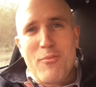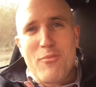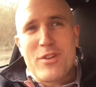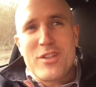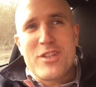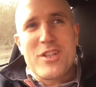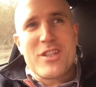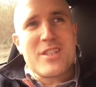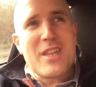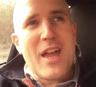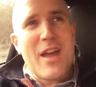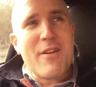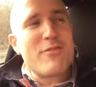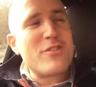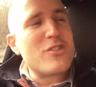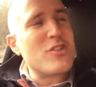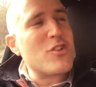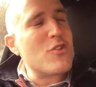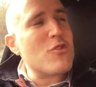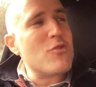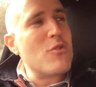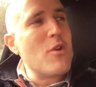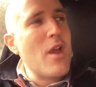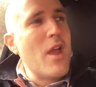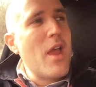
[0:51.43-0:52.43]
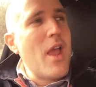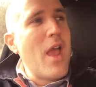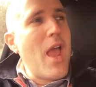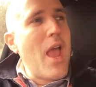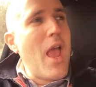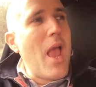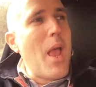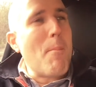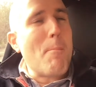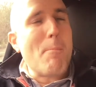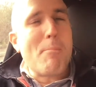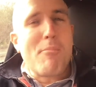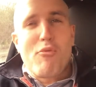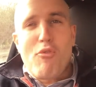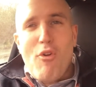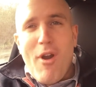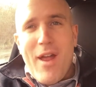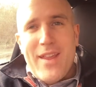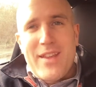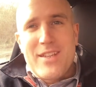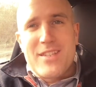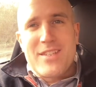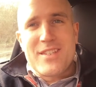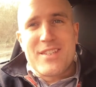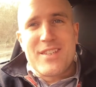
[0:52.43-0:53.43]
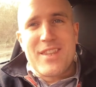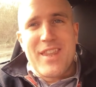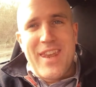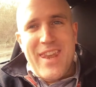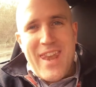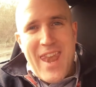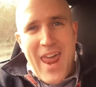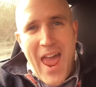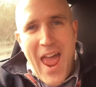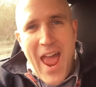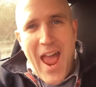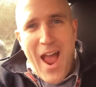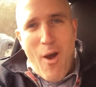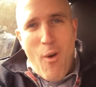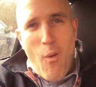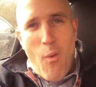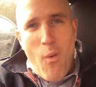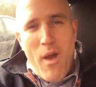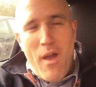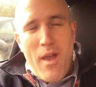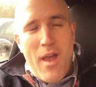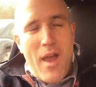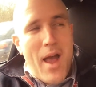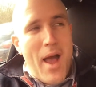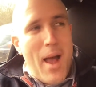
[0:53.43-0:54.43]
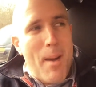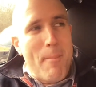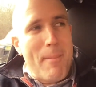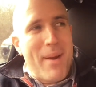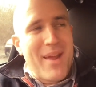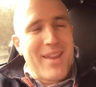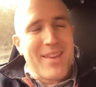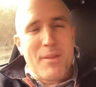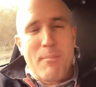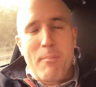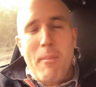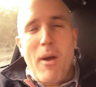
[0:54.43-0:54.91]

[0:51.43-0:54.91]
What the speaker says: You just have to embrace the now and make the